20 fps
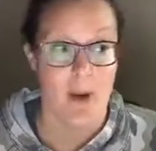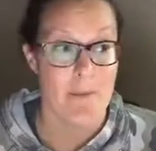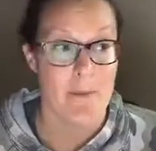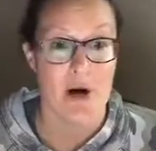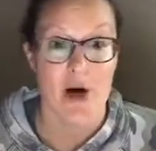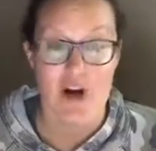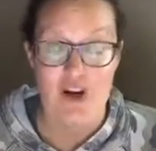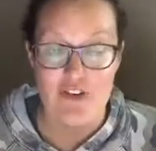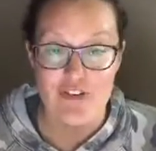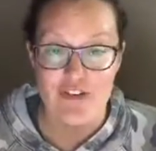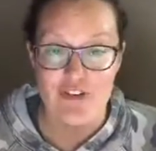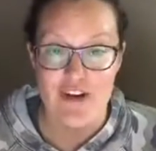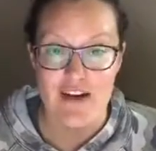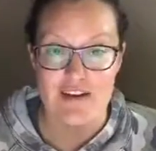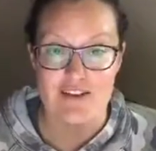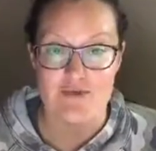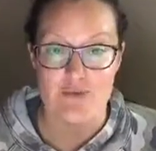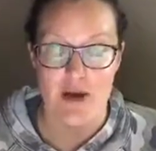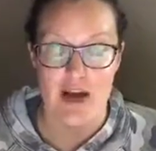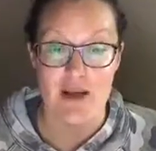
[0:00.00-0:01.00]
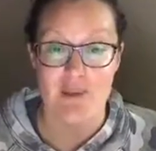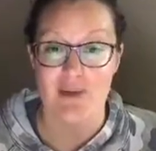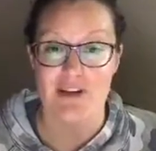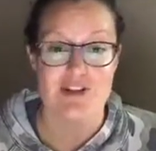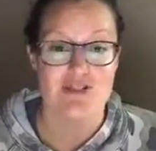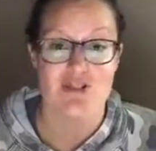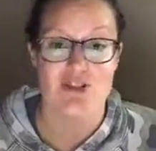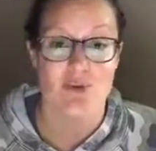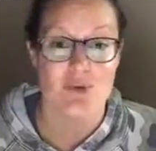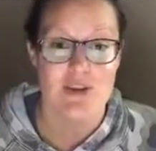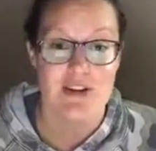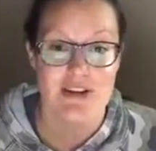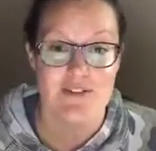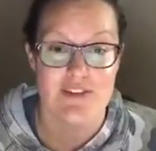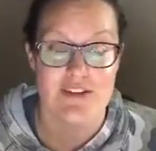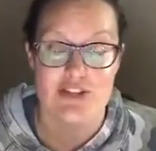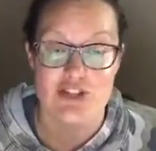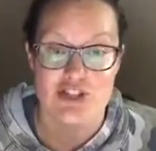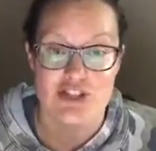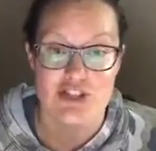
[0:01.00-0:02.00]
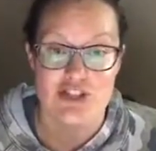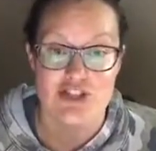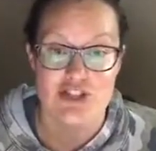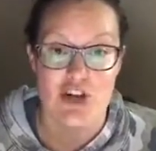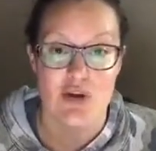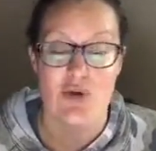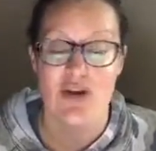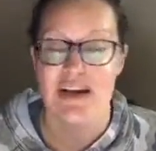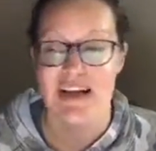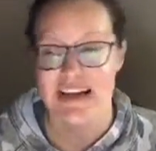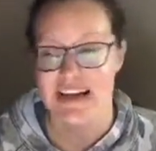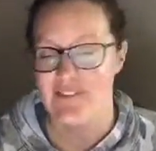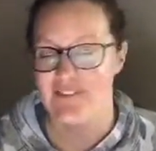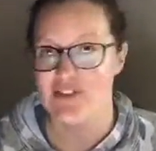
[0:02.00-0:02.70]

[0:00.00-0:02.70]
Perfect, right? Because you don't want to live in a shit show. It